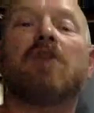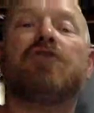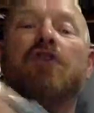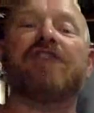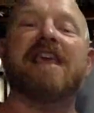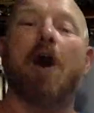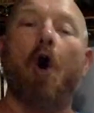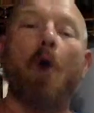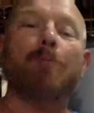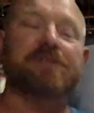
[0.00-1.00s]
that the
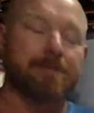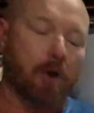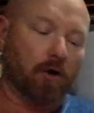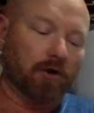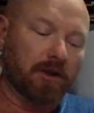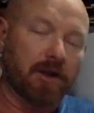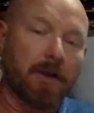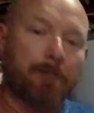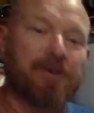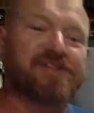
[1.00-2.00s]
optimal
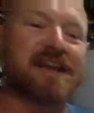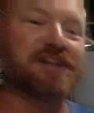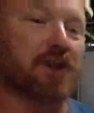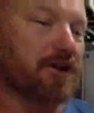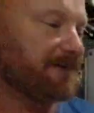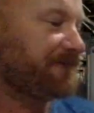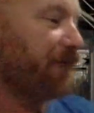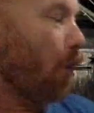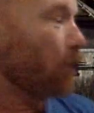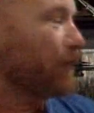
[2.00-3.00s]
position
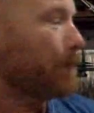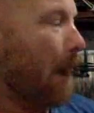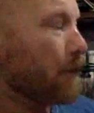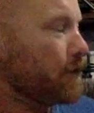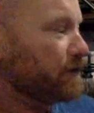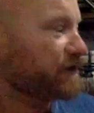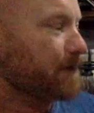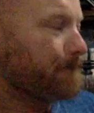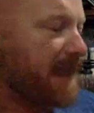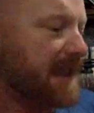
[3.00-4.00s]
for the boat to
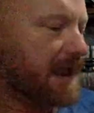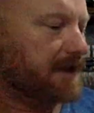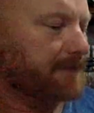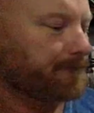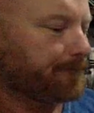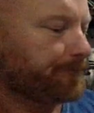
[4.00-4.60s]
be in